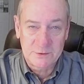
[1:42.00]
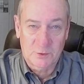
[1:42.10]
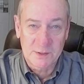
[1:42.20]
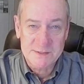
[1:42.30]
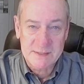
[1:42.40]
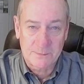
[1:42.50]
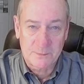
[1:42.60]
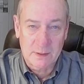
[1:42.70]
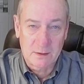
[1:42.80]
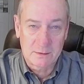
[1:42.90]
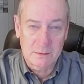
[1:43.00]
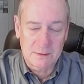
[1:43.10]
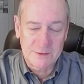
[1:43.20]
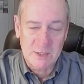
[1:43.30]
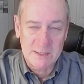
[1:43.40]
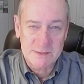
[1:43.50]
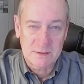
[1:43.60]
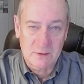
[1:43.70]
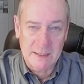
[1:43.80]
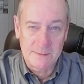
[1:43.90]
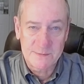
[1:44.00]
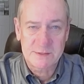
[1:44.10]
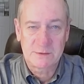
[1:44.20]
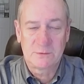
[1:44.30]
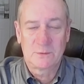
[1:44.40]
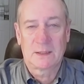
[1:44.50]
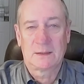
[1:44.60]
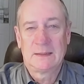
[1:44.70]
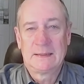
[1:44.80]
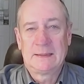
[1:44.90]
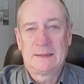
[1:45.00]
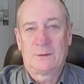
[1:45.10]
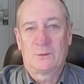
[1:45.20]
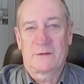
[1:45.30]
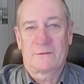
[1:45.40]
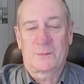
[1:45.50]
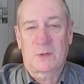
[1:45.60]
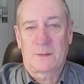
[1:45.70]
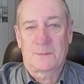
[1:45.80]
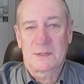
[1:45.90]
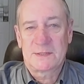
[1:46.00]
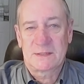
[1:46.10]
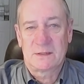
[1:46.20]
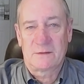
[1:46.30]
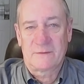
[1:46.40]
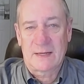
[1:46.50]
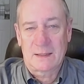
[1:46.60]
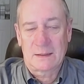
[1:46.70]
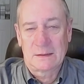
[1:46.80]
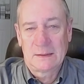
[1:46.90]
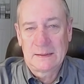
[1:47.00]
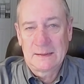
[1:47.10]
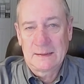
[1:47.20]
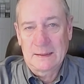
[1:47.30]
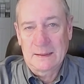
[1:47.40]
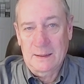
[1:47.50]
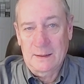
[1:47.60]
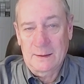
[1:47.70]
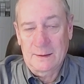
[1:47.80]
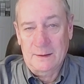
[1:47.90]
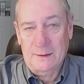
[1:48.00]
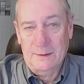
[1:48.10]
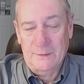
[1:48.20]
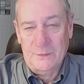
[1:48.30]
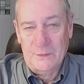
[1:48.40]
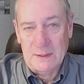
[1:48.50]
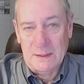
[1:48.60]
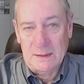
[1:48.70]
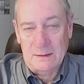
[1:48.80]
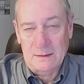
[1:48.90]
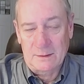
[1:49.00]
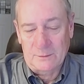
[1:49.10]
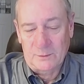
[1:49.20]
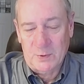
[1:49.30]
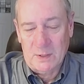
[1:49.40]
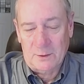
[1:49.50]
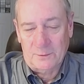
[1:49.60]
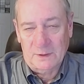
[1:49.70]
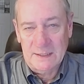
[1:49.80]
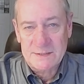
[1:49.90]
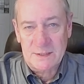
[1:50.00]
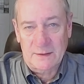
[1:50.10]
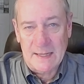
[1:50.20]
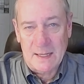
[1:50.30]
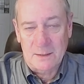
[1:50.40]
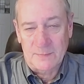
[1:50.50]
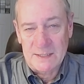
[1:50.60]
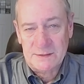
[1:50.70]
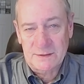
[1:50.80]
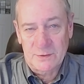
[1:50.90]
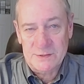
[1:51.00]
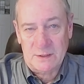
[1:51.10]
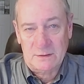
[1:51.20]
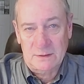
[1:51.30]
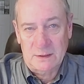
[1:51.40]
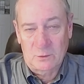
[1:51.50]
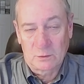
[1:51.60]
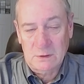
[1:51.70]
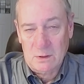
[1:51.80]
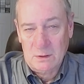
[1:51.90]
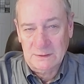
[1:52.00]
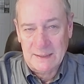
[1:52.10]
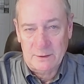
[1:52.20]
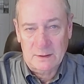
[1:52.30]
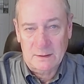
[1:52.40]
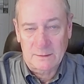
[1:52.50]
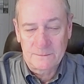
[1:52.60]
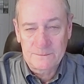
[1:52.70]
doorstep, right on adjacent claims to one of our properties in Nevada. And we put out a release on that, and basically there's an old caldera